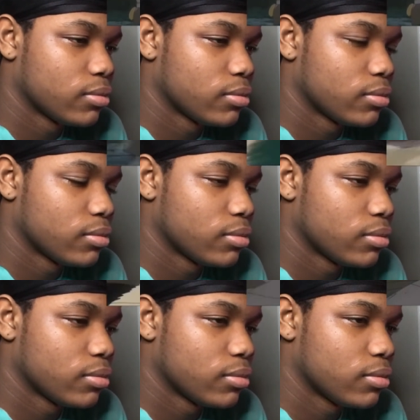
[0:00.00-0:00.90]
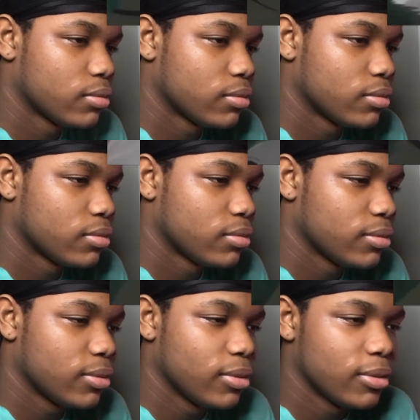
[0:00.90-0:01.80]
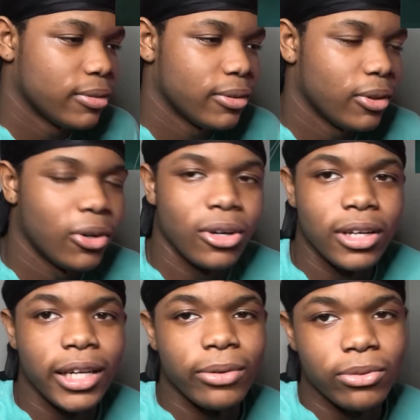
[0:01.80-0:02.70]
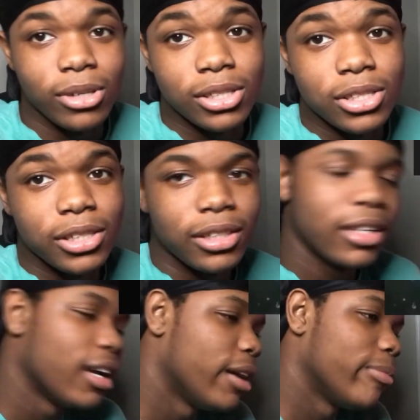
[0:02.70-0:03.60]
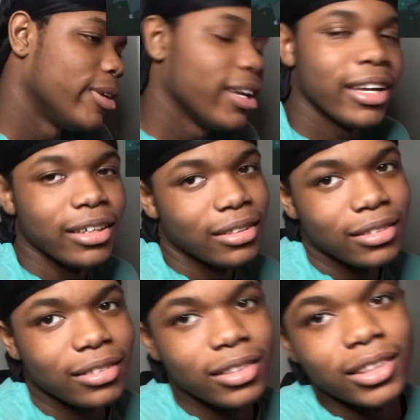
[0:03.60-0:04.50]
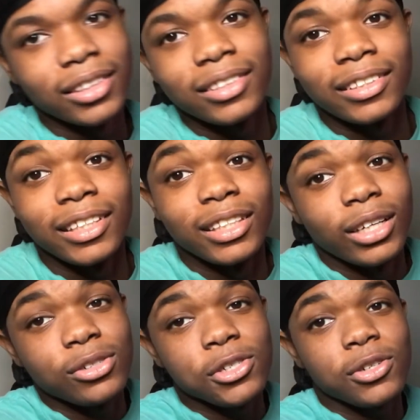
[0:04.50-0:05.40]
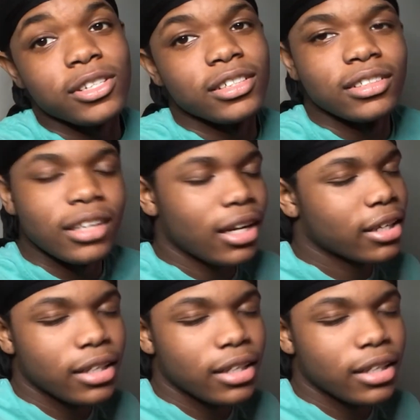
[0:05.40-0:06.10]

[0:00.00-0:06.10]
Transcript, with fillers: and takes his frustrations on the hidden mystery. All that for a chick. I mean, hey, look, he loves Shorty. I